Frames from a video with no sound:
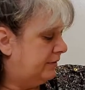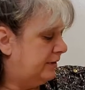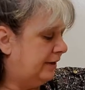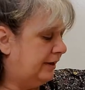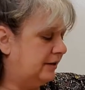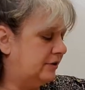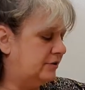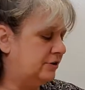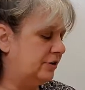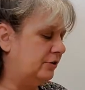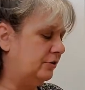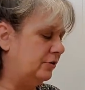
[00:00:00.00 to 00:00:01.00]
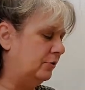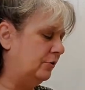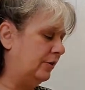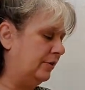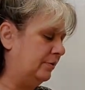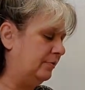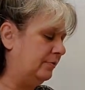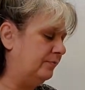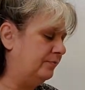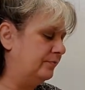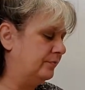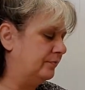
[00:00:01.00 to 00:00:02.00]
And I can tell you,
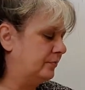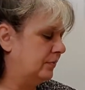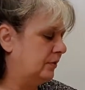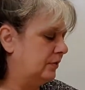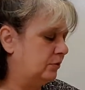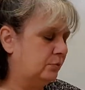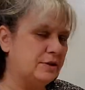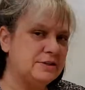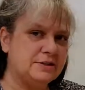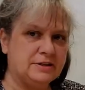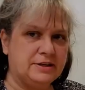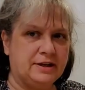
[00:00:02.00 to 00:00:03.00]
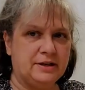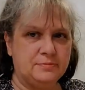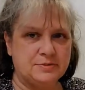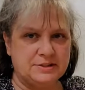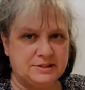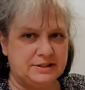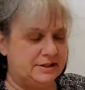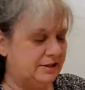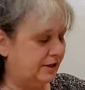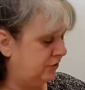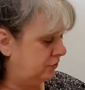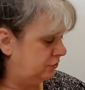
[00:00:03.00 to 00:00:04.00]
the reason I am sitting
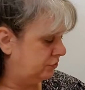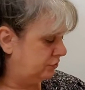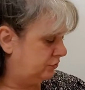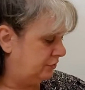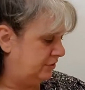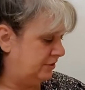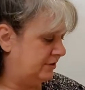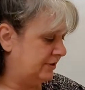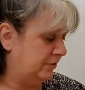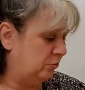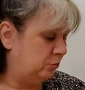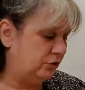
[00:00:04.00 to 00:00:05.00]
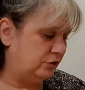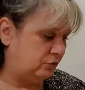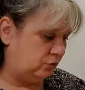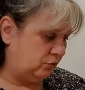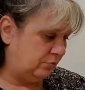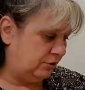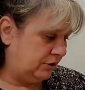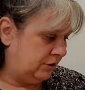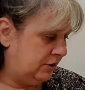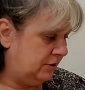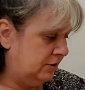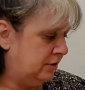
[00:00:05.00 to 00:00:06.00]
down to do this, I wouldn't
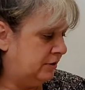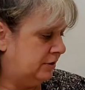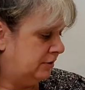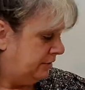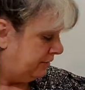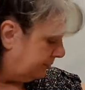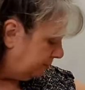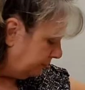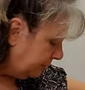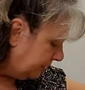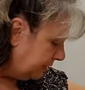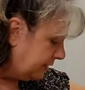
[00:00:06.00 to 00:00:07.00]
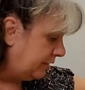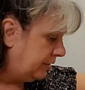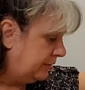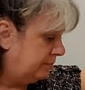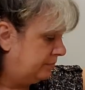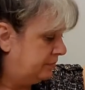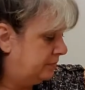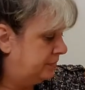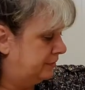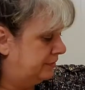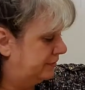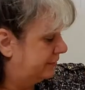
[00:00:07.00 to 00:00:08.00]
normally, but I
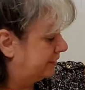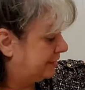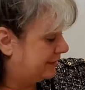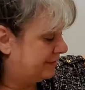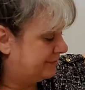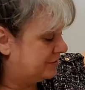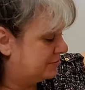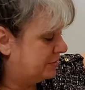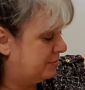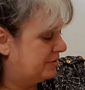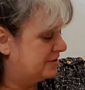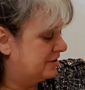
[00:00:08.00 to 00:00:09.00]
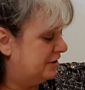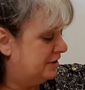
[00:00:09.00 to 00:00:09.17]
just made a mess.